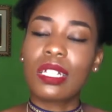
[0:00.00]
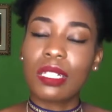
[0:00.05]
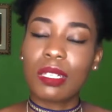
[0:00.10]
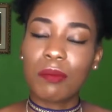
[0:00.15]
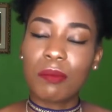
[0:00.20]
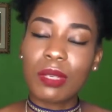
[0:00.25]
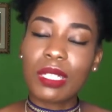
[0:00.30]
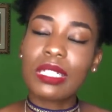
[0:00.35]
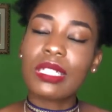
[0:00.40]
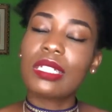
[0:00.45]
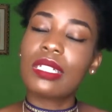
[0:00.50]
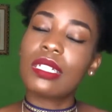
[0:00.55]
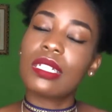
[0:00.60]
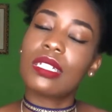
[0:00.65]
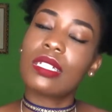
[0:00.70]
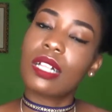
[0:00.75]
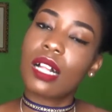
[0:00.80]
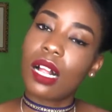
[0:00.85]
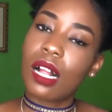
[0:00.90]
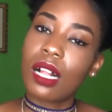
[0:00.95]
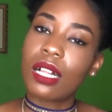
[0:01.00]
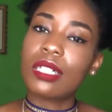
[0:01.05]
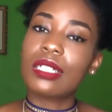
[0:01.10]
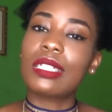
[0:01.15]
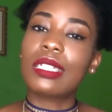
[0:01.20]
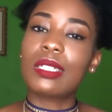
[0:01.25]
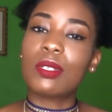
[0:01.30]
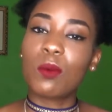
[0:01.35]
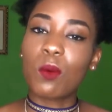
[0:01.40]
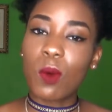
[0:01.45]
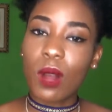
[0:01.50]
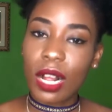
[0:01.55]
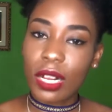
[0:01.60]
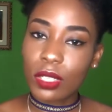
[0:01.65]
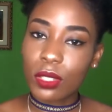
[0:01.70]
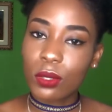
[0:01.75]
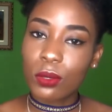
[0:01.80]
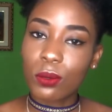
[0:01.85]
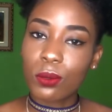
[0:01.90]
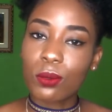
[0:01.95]
the business is called
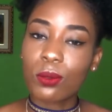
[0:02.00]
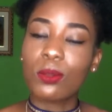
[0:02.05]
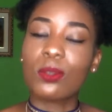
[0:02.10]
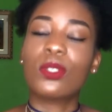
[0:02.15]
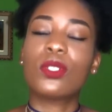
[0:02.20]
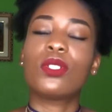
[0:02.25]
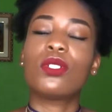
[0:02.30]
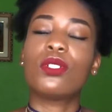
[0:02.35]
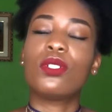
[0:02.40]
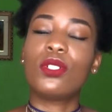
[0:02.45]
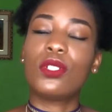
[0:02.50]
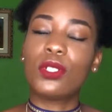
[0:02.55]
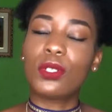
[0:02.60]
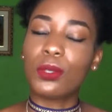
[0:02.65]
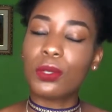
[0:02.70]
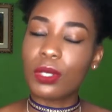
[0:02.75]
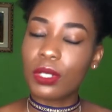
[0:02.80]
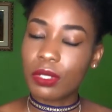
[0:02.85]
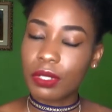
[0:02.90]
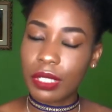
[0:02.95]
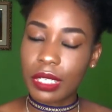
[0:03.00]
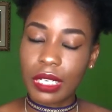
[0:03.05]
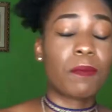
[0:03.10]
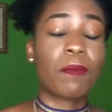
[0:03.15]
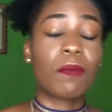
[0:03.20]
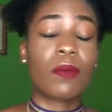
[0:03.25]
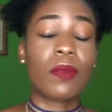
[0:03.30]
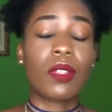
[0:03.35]
Siwatu Jewelry.